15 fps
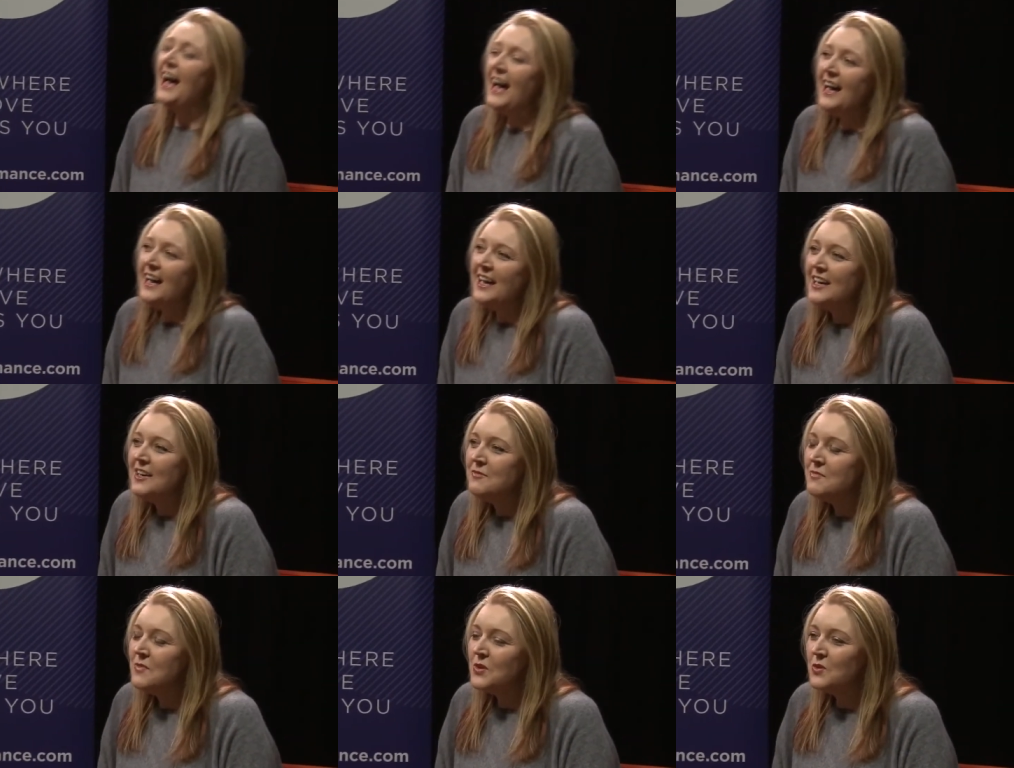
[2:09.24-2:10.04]

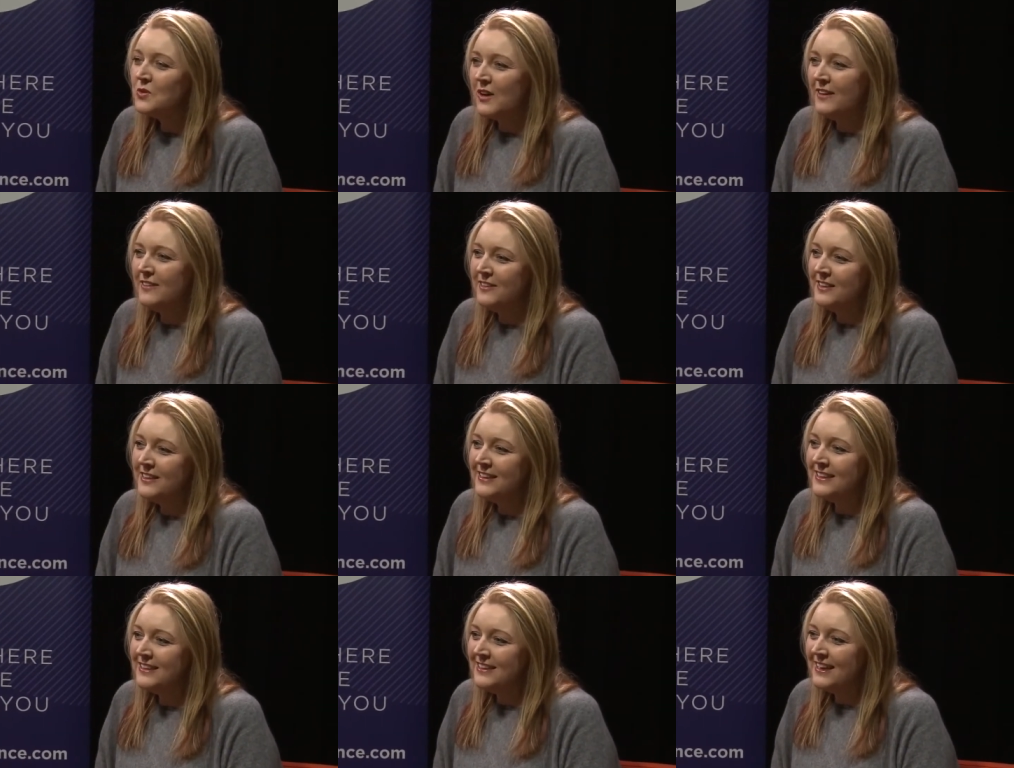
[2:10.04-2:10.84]
Um, look, I
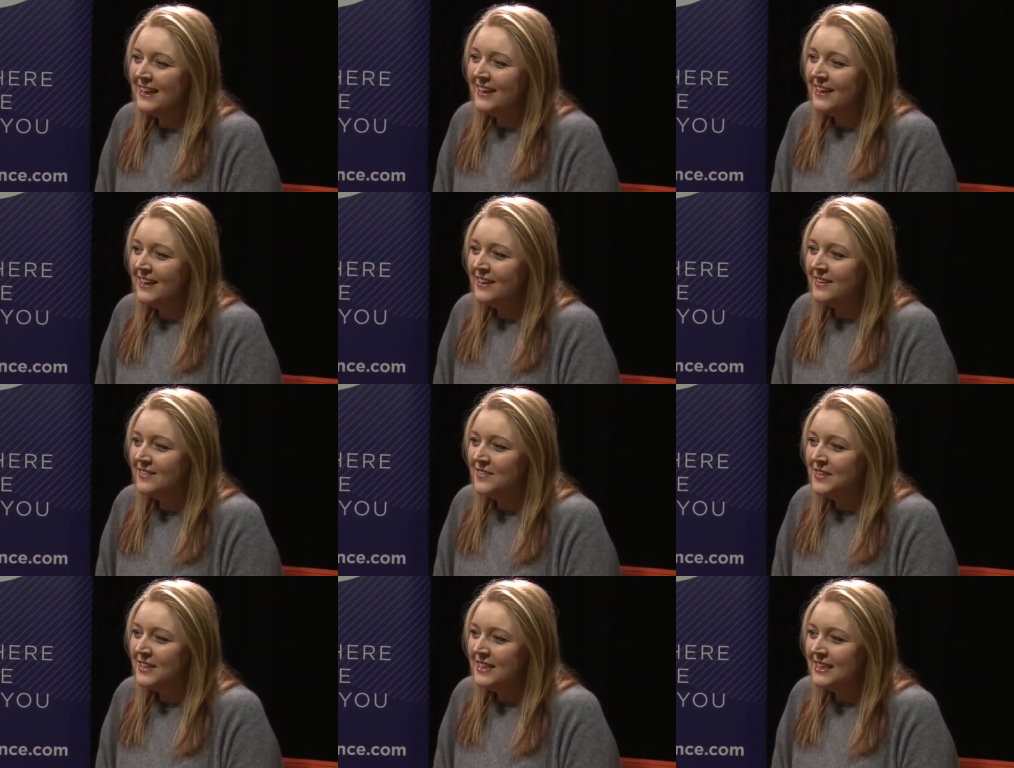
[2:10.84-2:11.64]
think uh,
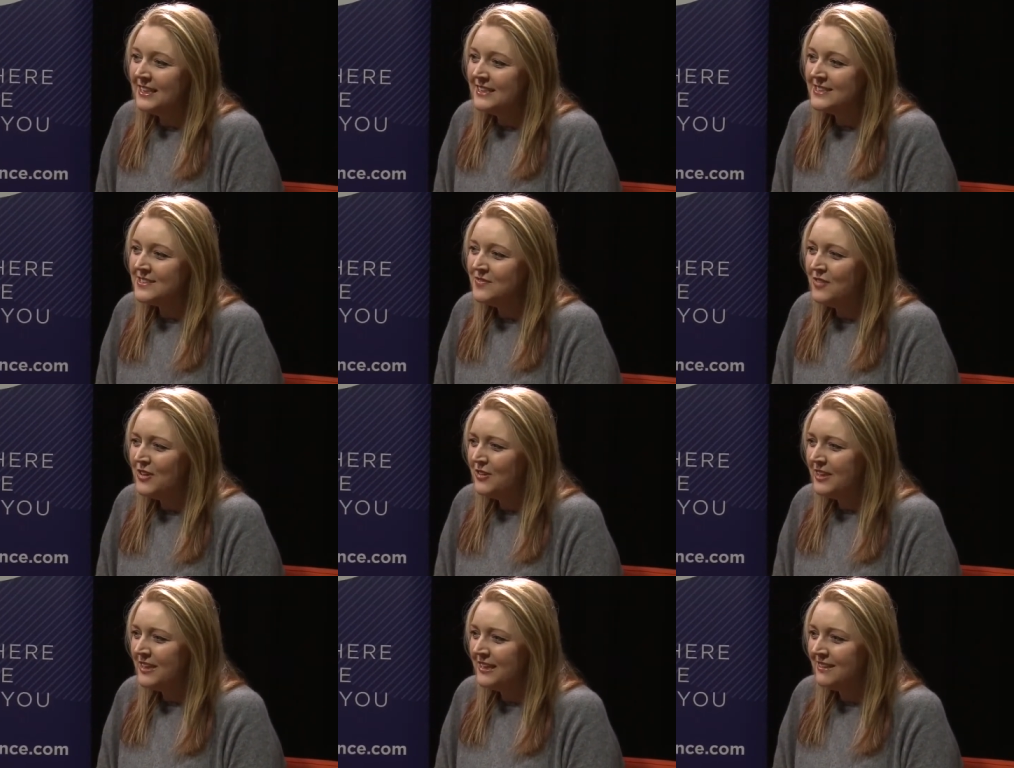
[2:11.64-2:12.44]
he's
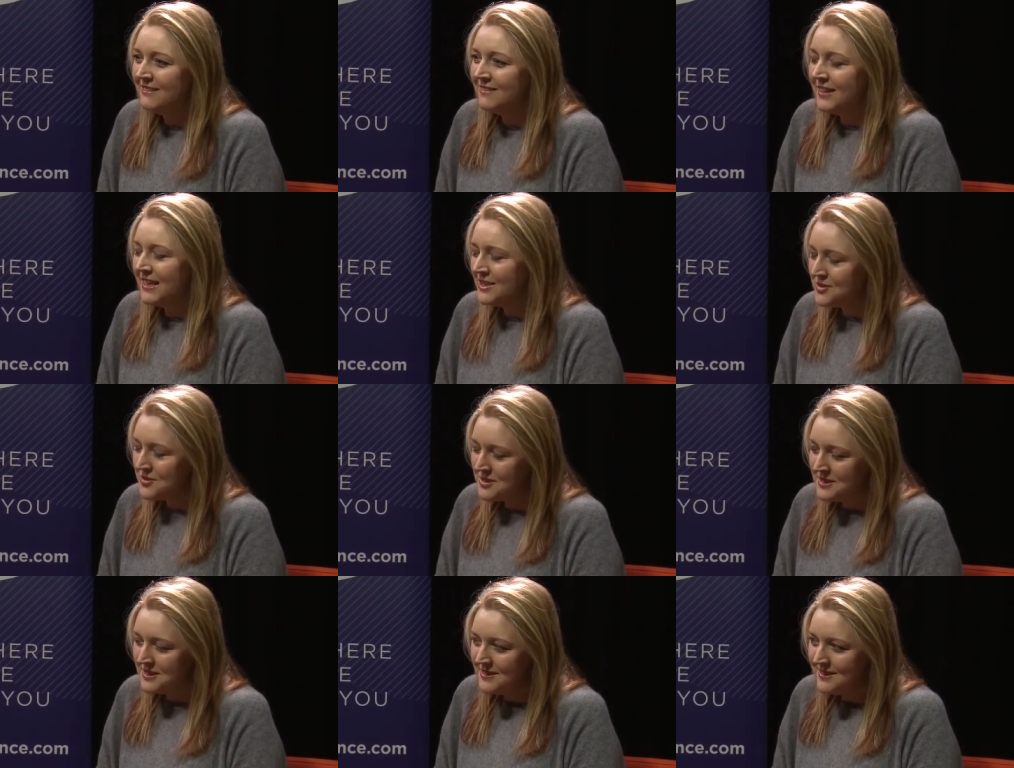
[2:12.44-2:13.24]
very
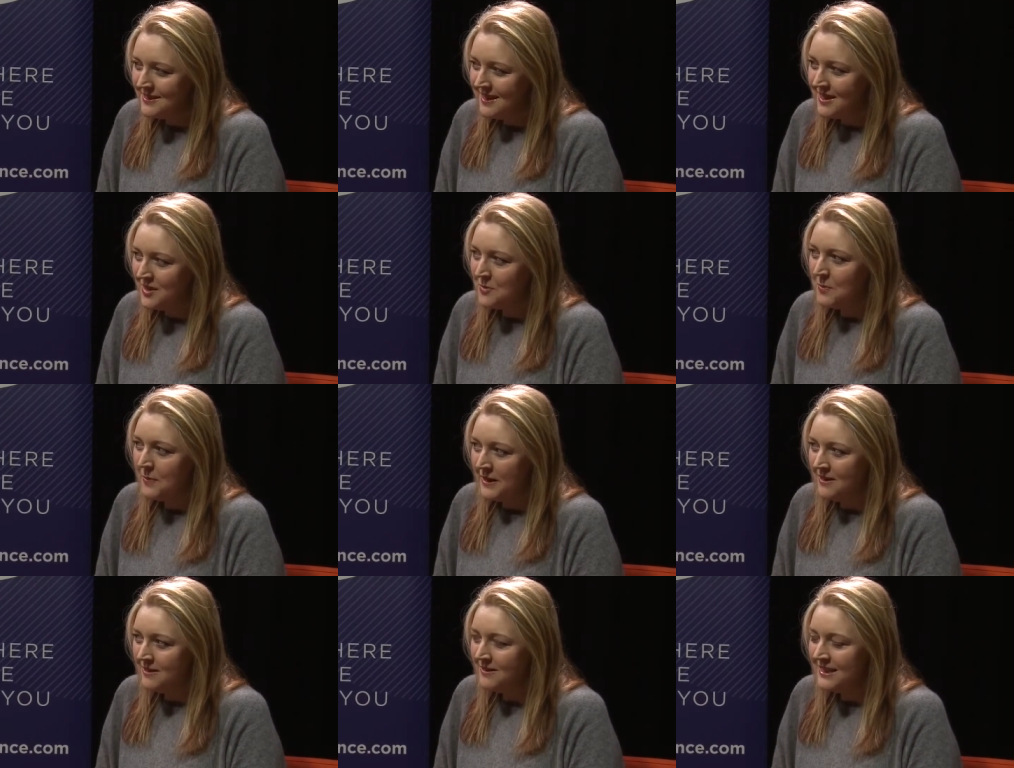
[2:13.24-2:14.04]
interested in
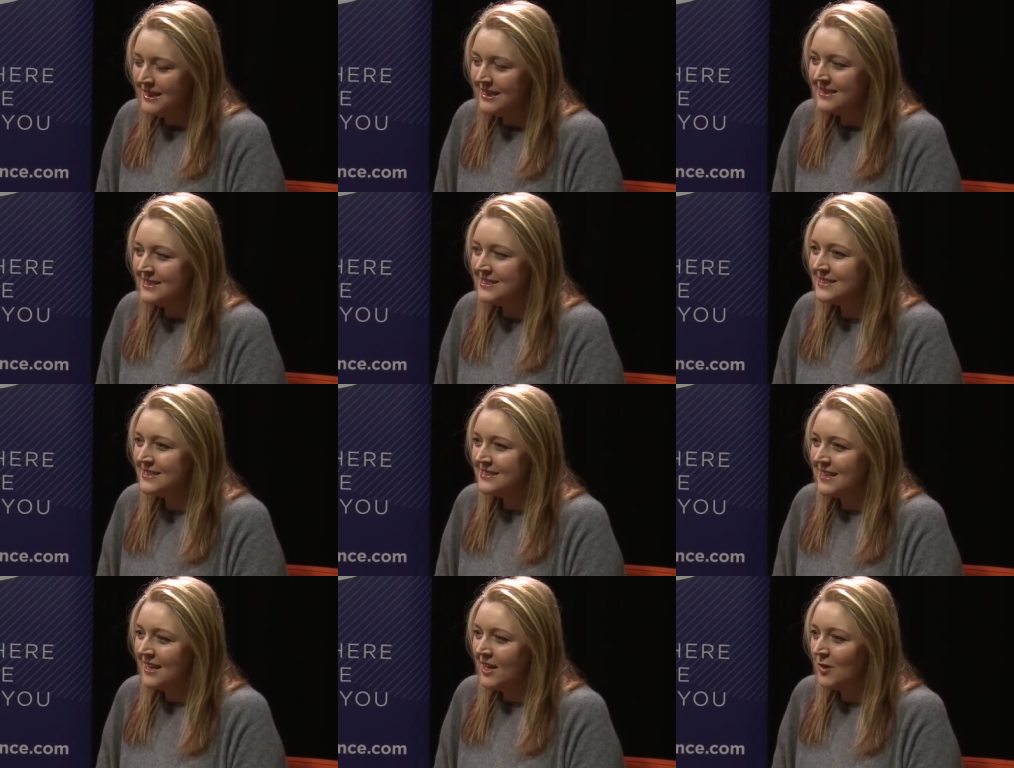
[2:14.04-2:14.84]
Belle.
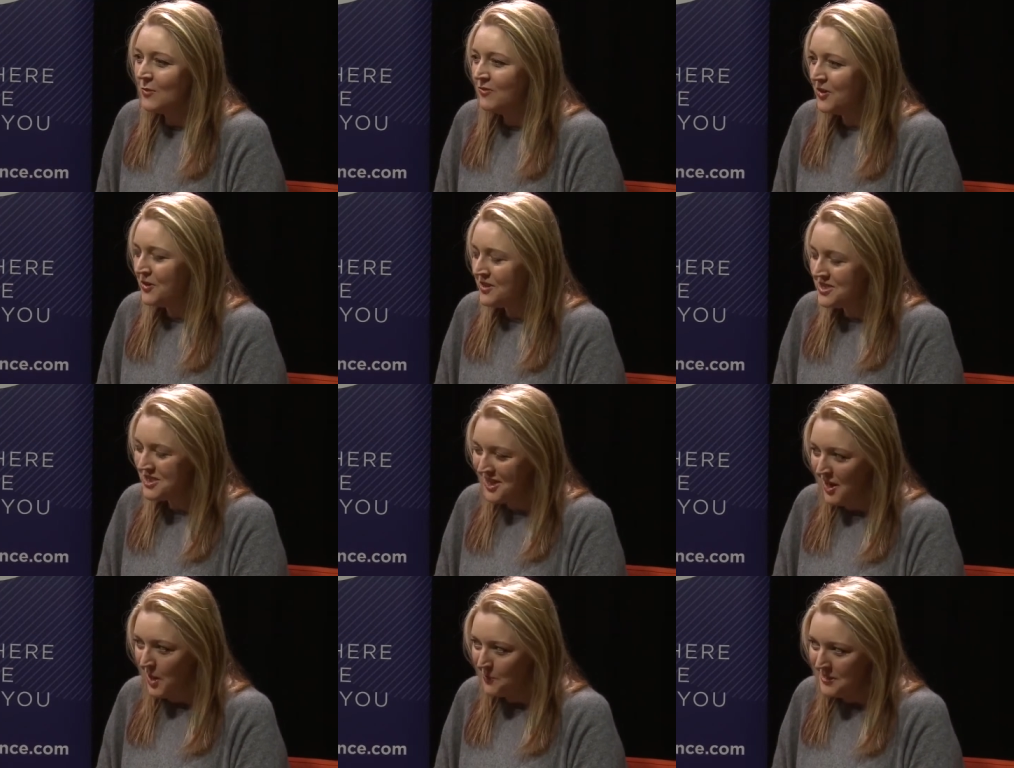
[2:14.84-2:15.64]
He's um, very
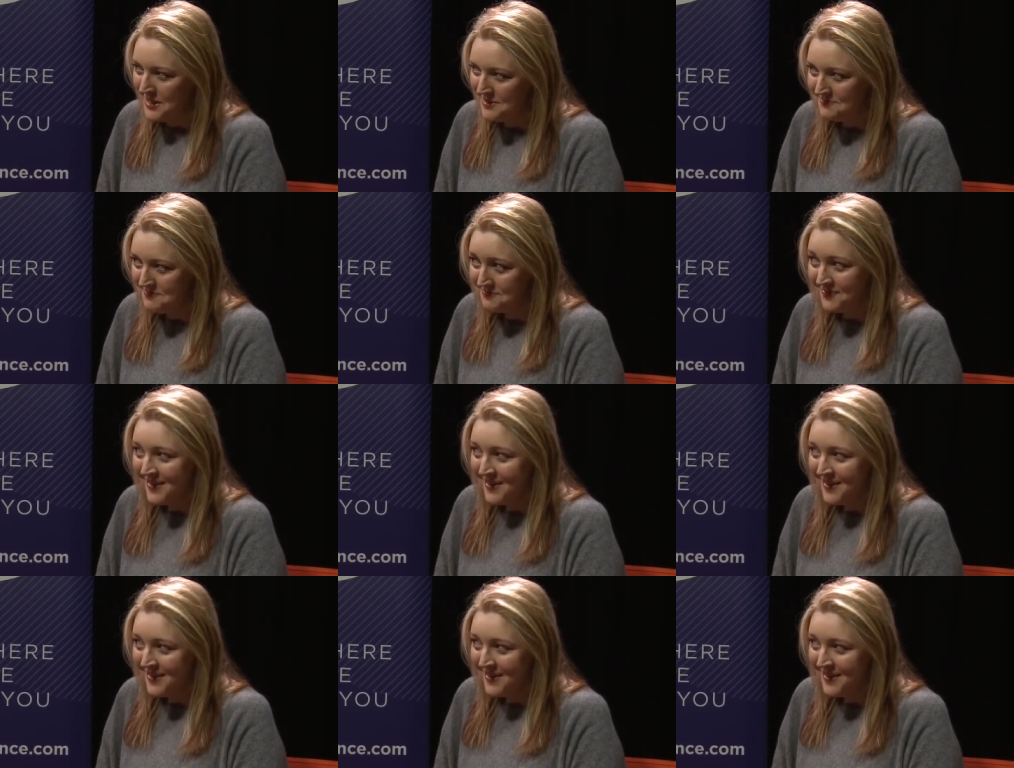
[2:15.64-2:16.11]
charming.